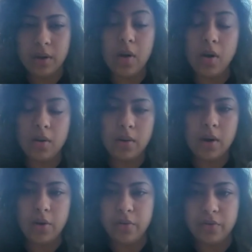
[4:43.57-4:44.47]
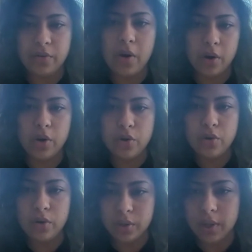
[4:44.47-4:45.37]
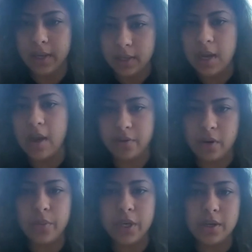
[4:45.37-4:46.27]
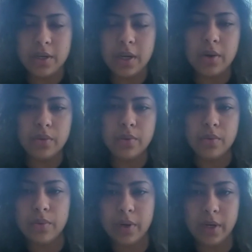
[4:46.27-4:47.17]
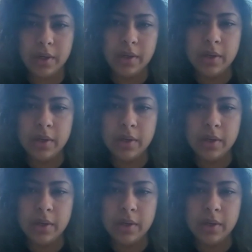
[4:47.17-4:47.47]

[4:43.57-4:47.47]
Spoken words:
are out of our control, so like Kafka being down, right?